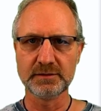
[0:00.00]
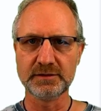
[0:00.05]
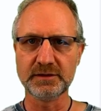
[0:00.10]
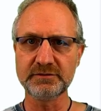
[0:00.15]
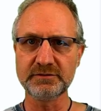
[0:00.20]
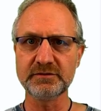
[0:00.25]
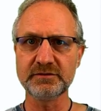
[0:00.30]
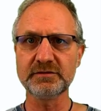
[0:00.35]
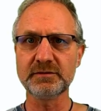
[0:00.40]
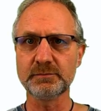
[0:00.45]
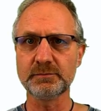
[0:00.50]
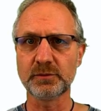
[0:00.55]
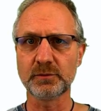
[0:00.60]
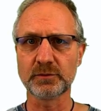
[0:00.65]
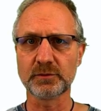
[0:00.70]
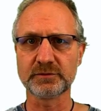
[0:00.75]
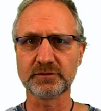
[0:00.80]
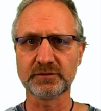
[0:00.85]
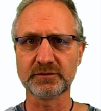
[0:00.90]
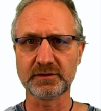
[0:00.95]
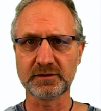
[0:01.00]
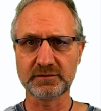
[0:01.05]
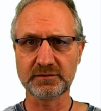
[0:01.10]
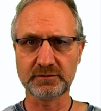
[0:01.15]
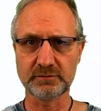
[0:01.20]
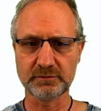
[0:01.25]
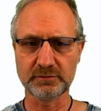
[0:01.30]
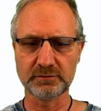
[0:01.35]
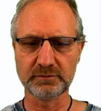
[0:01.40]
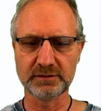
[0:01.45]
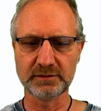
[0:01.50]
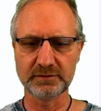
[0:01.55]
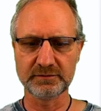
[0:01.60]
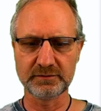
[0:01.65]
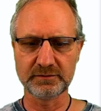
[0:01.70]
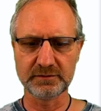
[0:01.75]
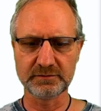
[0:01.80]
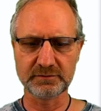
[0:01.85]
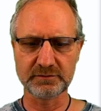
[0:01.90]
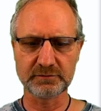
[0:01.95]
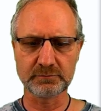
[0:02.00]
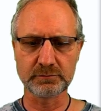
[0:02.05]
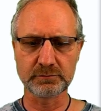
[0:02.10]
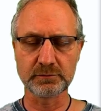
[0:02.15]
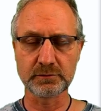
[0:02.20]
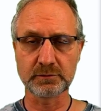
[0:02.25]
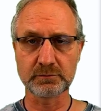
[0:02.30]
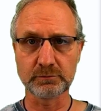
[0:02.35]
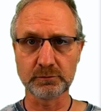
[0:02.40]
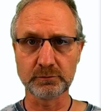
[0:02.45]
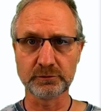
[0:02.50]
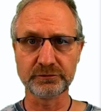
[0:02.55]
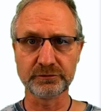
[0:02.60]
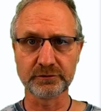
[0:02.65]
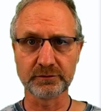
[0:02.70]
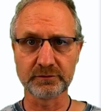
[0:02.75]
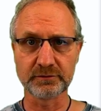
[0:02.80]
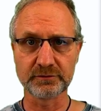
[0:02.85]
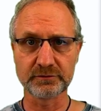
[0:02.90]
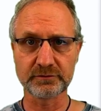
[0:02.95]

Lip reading: This is important that you do this. This is crucial.